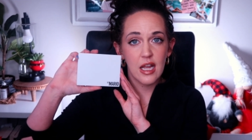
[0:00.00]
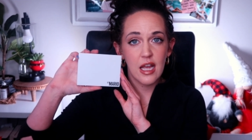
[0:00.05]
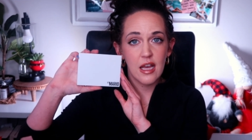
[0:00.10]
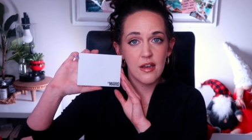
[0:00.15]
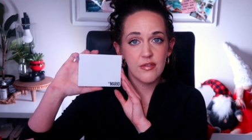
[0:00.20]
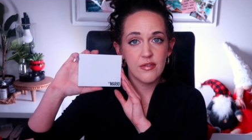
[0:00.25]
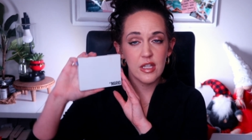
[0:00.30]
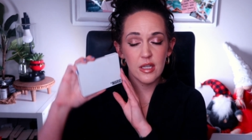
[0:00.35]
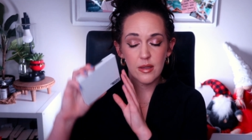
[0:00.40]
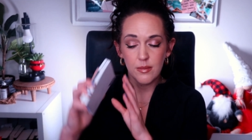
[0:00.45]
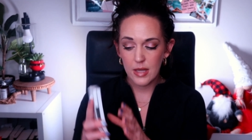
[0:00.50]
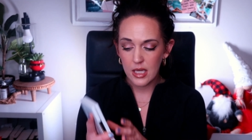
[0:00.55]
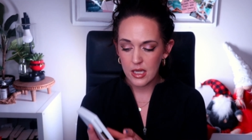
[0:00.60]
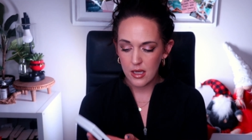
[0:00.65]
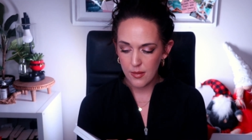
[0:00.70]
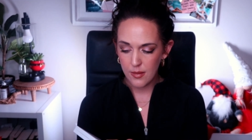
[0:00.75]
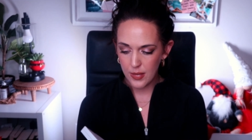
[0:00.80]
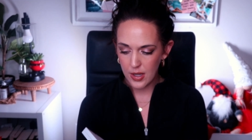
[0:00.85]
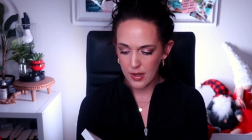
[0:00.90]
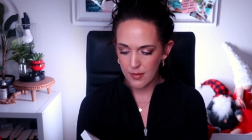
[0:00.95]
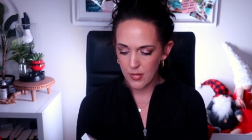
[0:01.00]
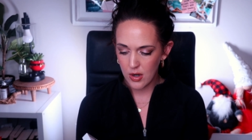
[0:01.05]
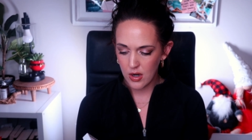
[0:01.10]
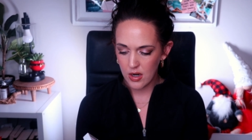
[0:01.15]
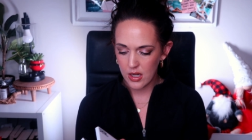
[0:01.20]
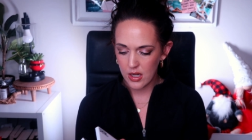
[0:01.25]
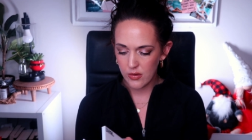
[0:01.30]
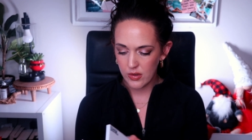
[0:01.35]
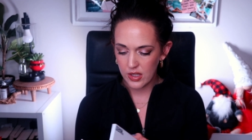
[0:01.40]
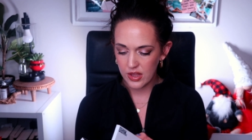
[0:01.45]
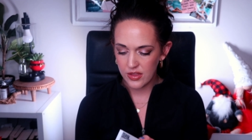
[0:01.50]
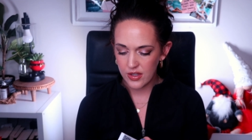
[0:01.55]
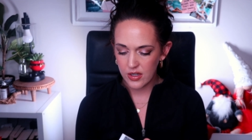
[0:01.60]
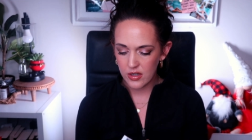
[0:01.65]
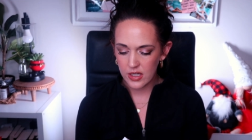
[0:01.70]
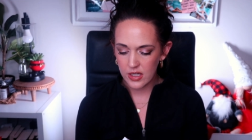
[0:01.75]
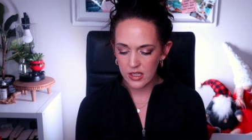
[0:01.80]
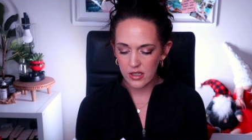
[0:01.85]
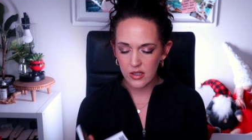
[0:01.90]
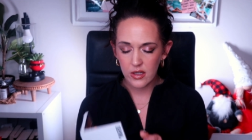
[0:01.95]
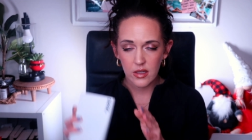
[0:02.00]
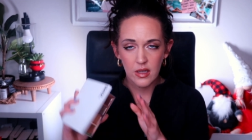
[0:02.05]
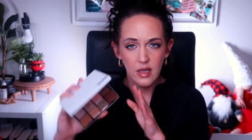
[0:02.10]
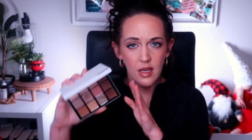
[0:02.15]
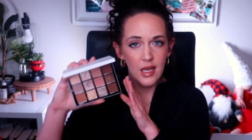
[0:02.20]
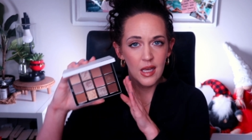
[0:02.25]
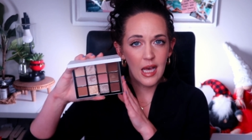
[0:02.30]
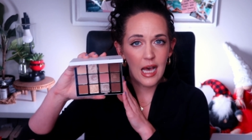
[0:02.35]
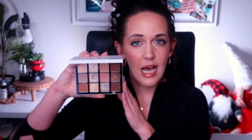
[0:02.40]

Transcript: I have the Makeup by Mario Ethereal.